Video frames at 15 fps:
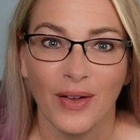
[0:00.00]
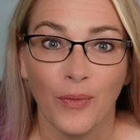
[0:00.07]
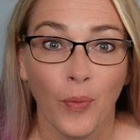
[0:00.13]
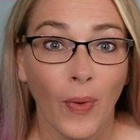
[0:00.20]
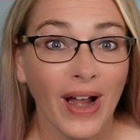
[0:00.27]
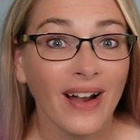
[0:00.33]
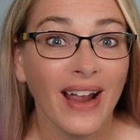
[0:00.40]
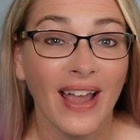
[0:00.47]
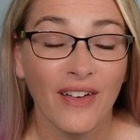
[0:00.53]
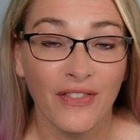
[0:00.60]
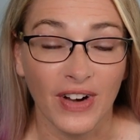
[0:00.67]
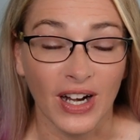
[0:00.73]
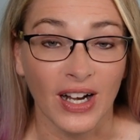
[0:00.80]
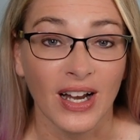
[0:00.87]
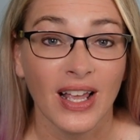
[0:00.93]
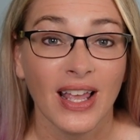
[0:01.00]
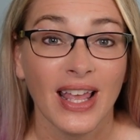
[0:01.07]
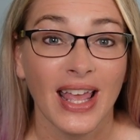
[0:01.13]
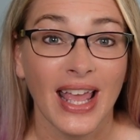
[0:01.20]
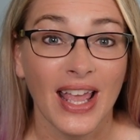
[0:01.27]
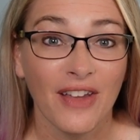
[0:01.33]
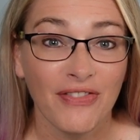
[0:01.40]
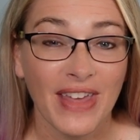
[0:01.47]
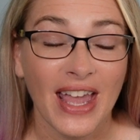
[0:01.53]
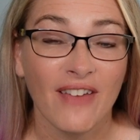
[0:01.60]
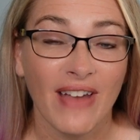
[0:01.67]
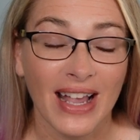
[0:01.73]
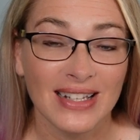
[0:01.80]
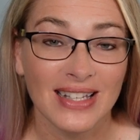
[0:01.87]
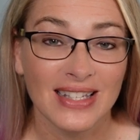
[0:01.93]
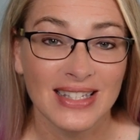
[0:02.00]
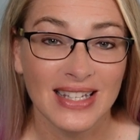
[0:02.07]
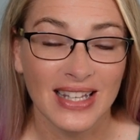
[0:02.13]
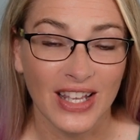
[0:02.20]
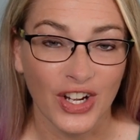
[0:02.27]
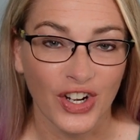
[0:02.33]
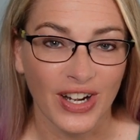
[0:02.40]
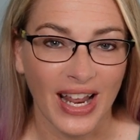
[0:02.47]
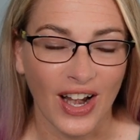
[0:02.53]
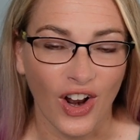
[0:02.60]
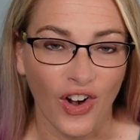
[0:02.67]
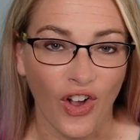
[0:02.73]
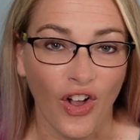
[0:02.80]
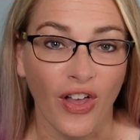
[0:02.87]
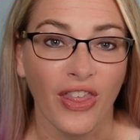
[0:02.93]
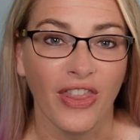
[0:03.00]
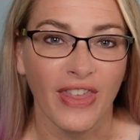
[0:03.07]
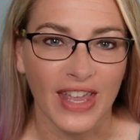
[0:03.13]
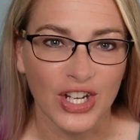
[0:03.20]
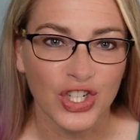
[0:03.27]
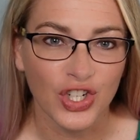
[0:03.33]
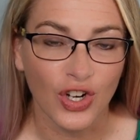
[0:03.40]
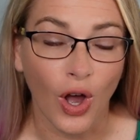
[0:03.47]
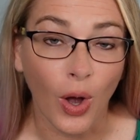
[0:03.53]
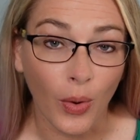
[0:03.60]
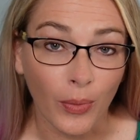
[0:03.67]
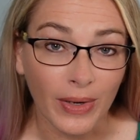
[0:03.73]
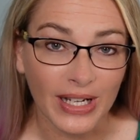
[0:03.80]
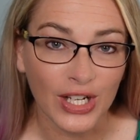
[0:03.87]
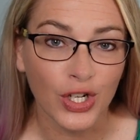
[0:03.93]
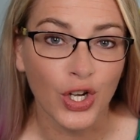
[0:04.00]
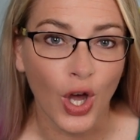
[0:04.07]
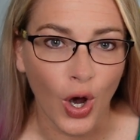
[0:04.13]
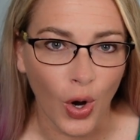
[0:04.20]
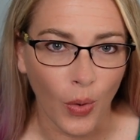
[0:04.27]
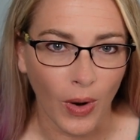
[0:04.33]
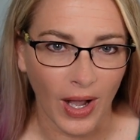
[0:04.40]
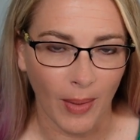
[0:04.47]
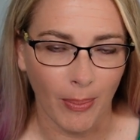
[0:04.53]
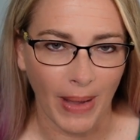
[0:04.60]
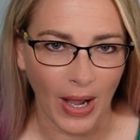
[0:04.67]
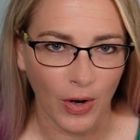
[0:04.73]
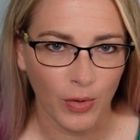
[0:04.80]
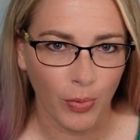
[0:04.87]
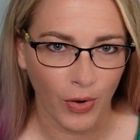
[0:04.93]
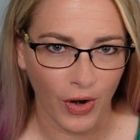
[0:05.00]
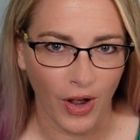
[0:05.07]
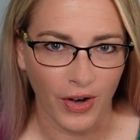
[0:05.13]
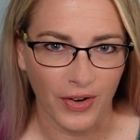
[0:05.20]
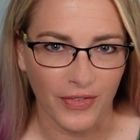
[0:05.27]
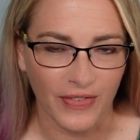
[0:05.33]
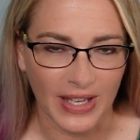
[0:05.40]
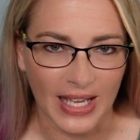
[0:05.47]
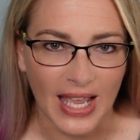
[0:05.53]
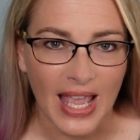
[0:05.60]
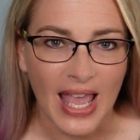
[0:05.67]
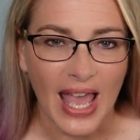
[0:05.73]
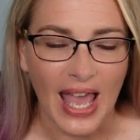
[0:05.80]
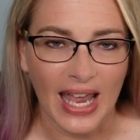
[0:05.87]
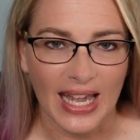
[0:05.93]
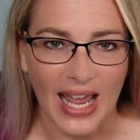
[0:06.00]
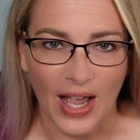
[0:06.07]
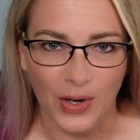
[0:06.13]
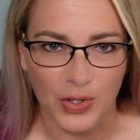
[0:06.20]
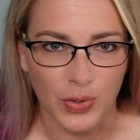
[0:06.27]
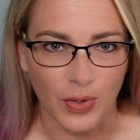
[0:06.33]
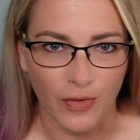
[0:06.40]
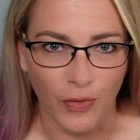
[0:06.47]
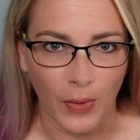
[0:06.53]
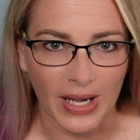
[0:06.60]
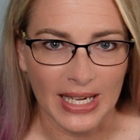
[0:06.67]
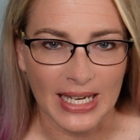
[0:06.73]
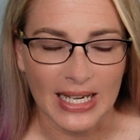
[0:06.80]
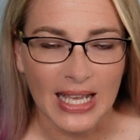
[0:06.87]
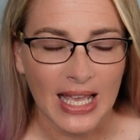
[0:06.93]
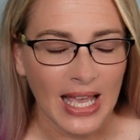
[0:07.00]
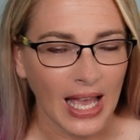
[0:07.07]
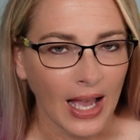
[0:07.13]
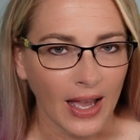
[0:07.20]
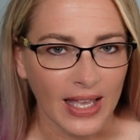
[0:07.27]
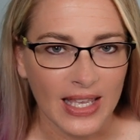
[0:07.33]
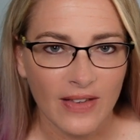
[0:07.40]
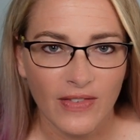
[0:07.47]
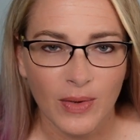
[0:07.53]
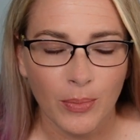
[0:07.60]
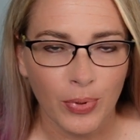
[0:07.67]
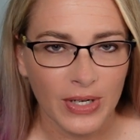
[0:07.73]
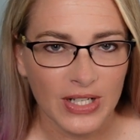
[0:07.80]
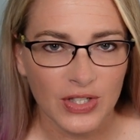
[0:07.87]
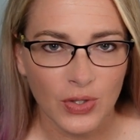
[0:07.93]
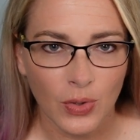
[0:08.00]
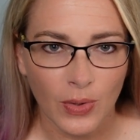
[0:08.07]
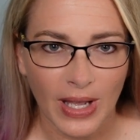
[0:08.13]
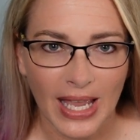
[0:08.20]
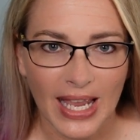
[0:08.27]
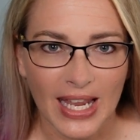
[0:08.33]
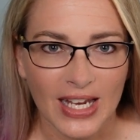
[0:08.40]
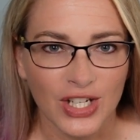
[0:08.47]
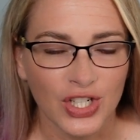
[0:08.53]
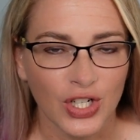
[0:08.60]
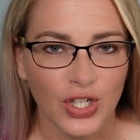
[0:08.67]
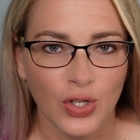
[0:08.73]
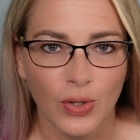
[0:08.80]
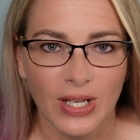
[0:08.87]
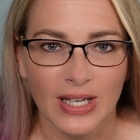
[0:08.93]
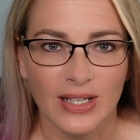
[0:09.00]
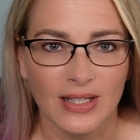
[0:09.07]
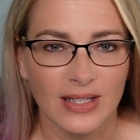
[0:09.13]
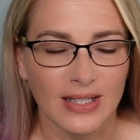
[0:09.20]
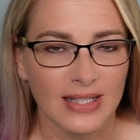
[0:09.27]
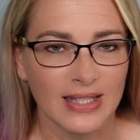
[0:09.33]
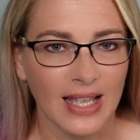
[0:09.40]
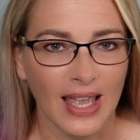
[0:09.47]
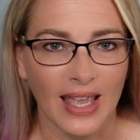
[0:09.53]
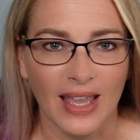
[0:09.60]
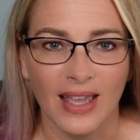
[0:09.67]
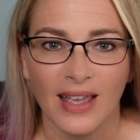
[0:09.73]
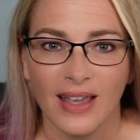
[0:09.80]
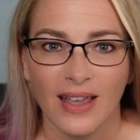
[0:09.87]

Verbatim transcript: wherever, if they have access to the internet at all, they should already know about pornography and how to avoid it. Uh, even preschool age, you can say,